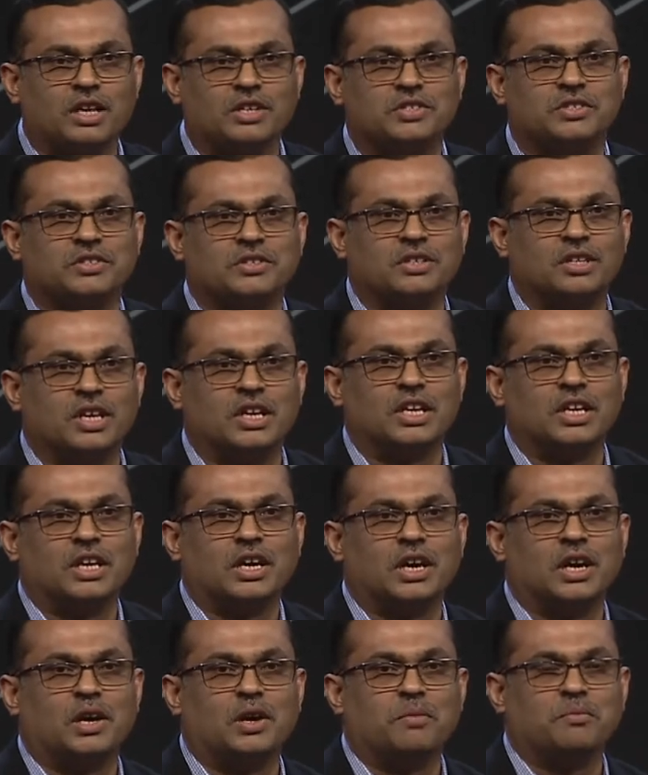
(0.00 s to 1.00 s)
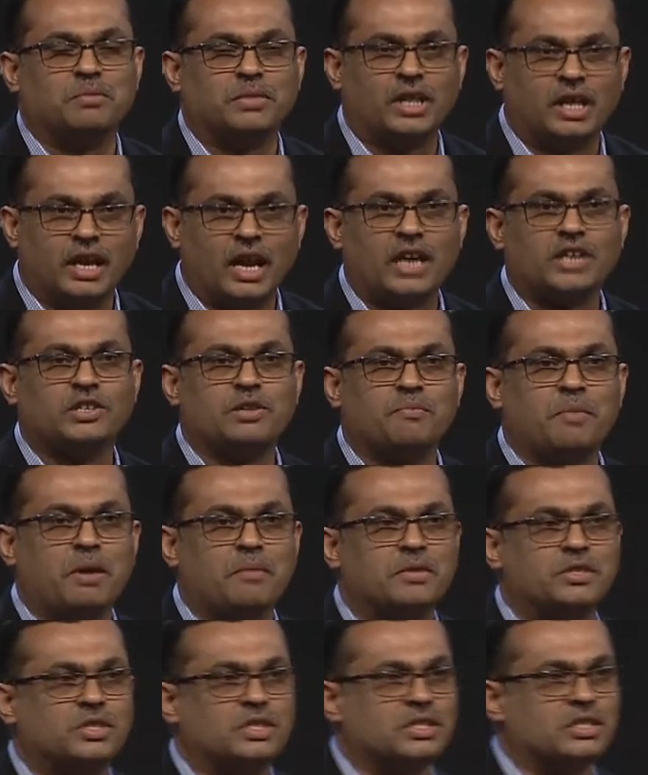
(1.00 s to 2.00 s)
as the national
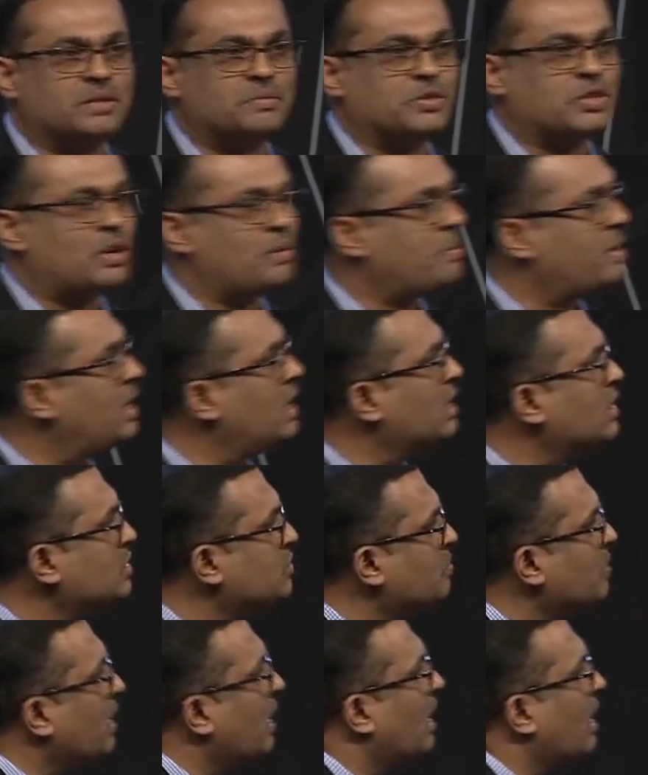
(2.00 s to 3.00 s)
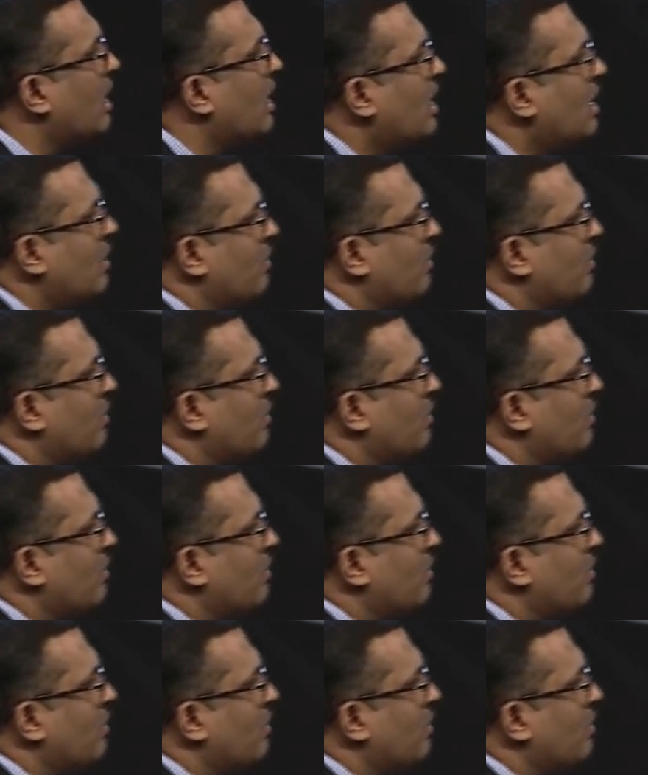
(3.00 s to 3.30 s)
payment systems operators will,